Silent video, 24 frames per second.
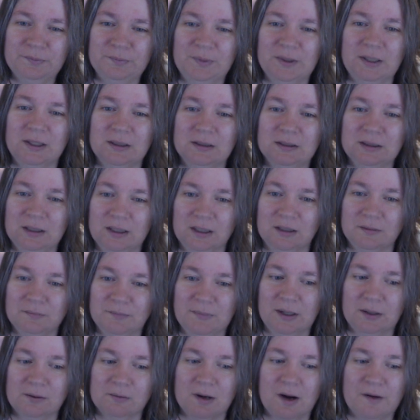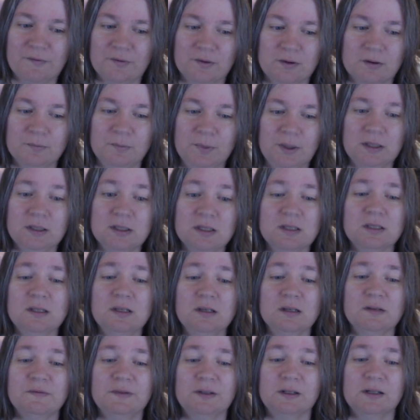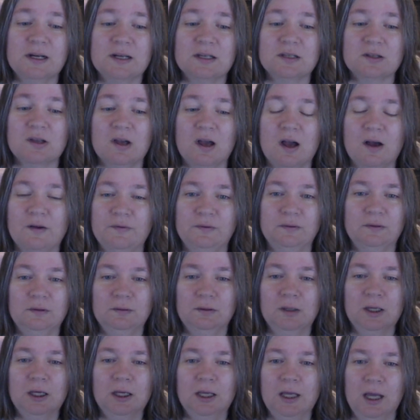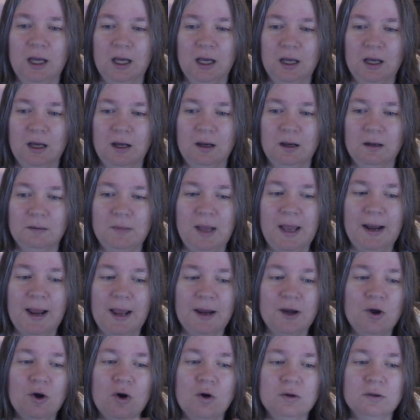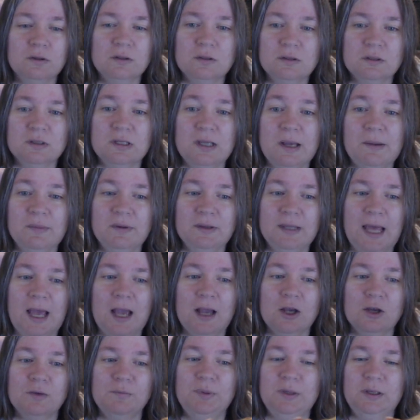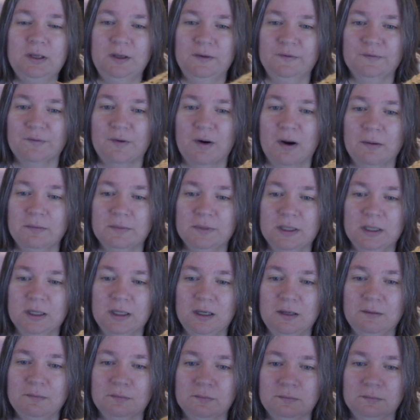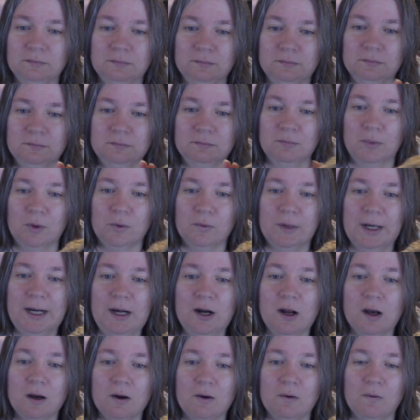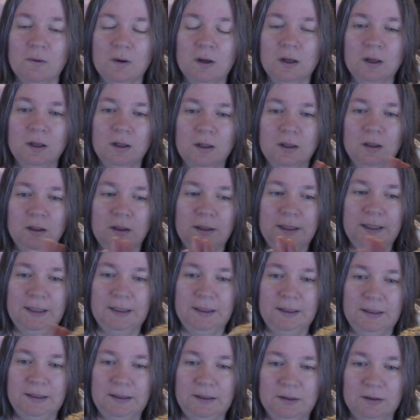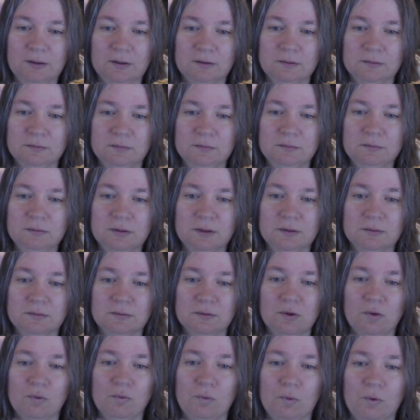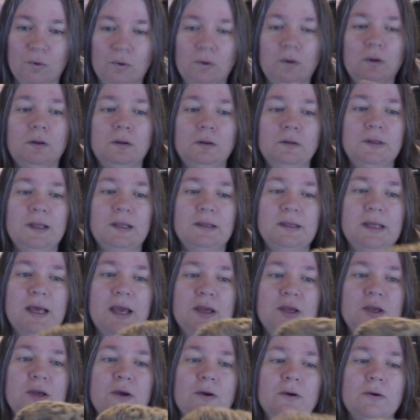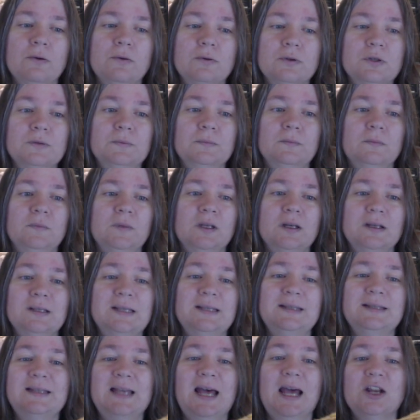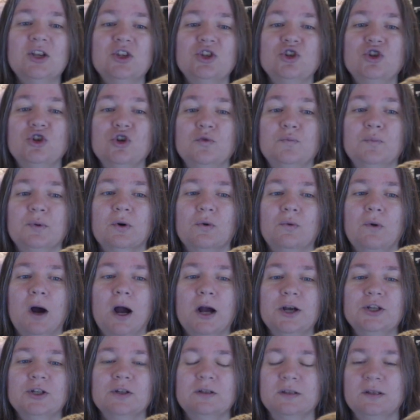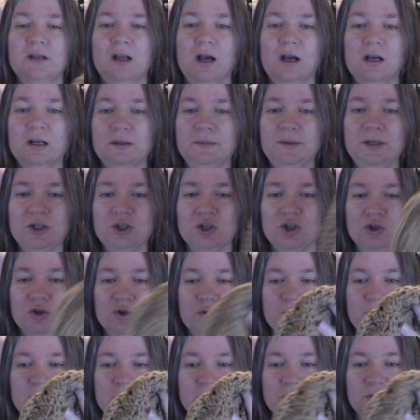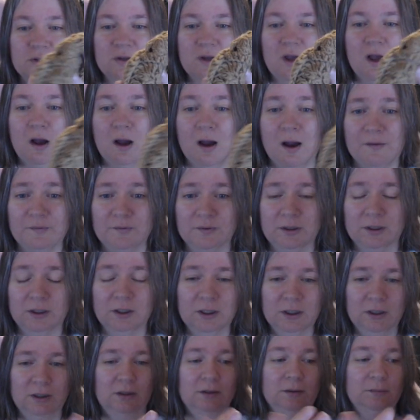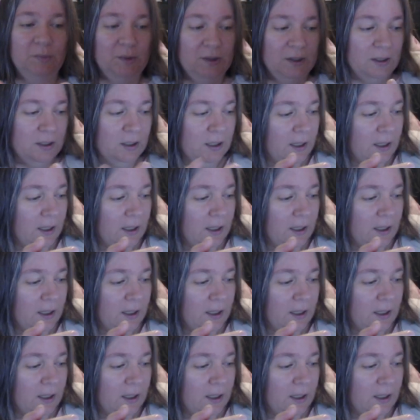but a little bit rougher, but still very soft. And I know some of that could be from the merino in here, the wool that they use, because it's not a super wash. It's not going to be super soft, but